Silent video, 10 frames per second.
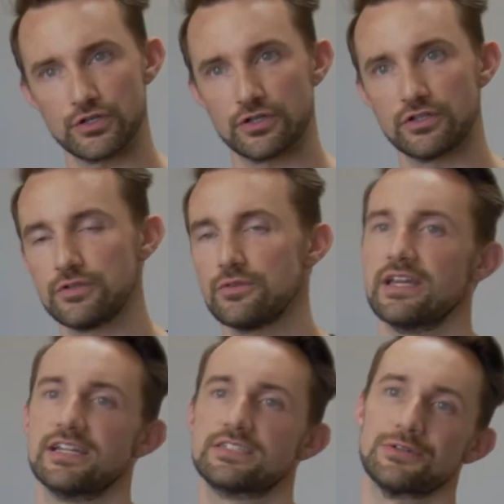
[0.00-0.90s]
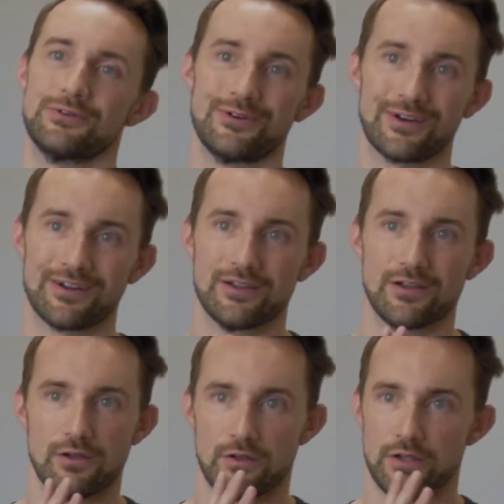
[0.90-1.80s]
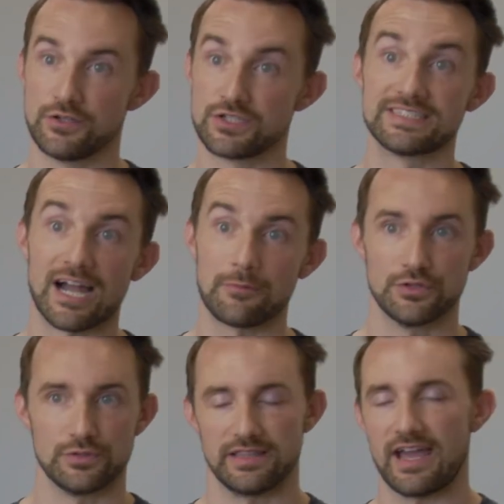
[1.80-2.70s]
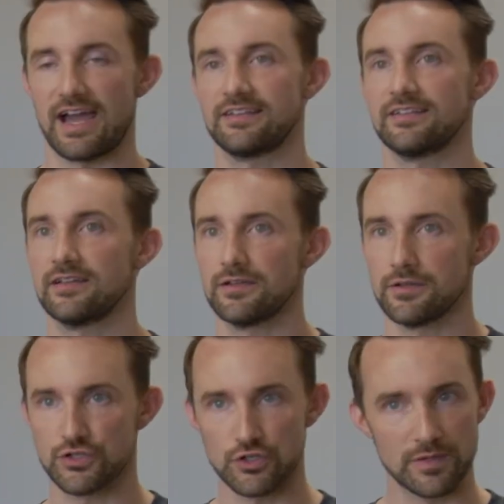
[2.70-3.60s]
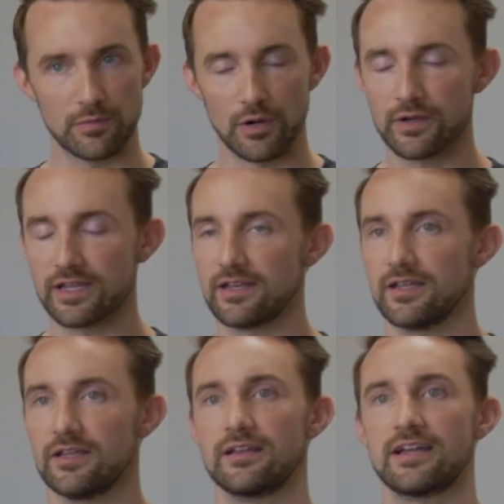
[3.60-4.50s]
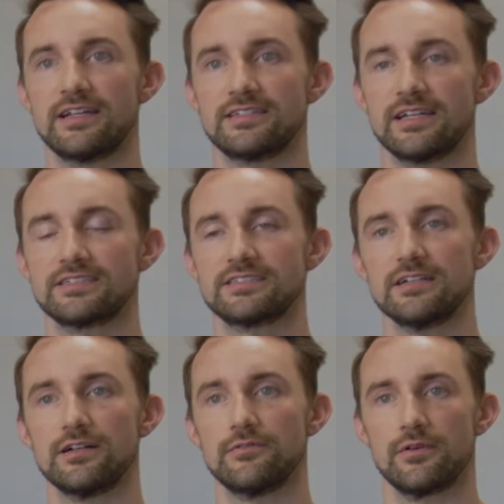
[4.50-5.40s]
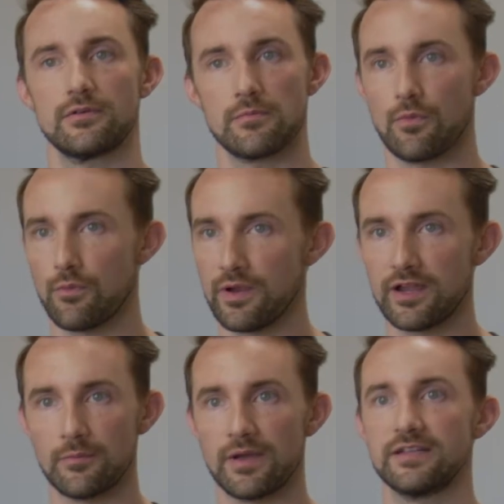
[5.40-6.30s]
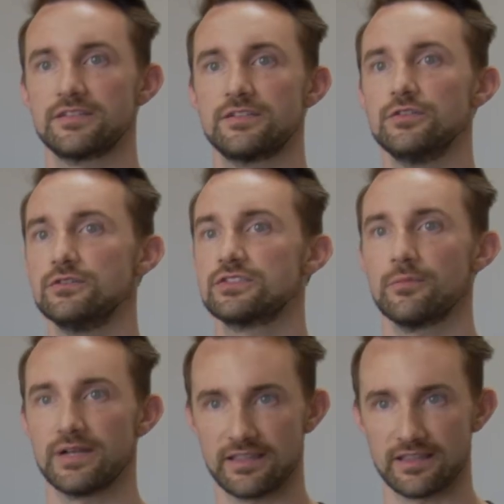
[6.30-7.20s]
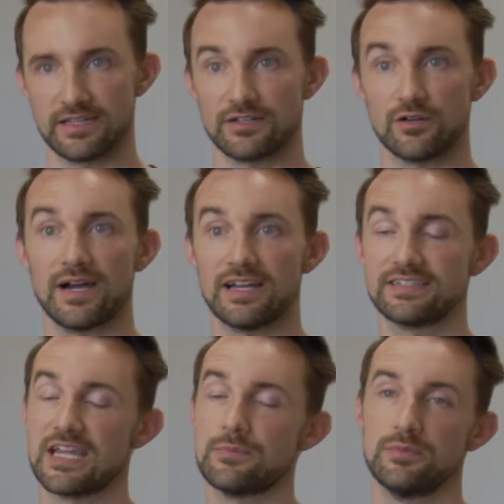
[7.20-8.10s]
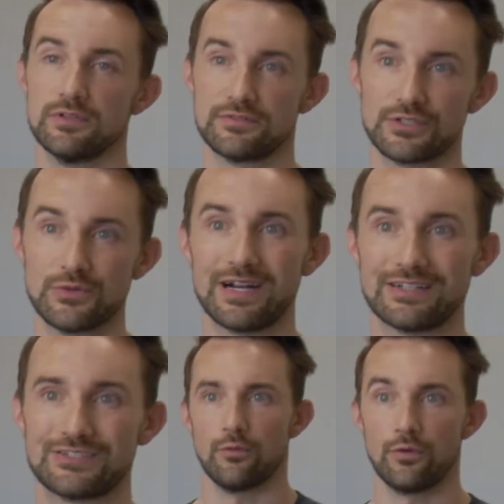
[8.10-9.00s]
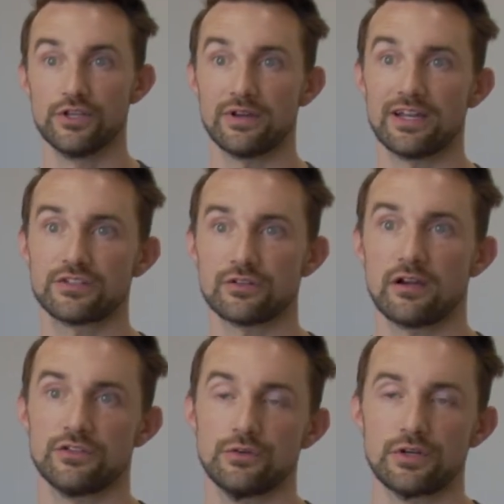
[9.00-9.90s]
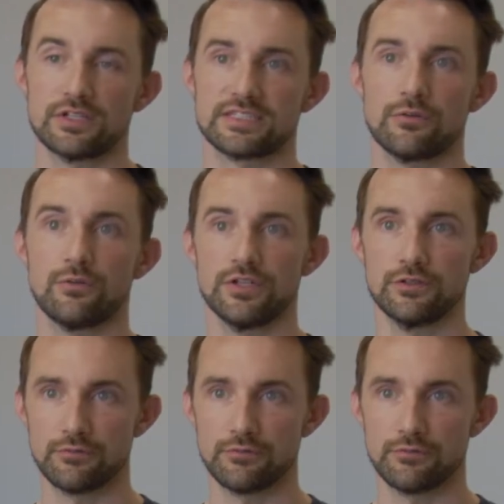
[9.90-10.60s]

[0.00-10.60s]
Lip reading: shouldn't do this or you should stop doing that should be broken in the context of we are meant to do so many things and our body is capable of so much. When you enter our doors, what you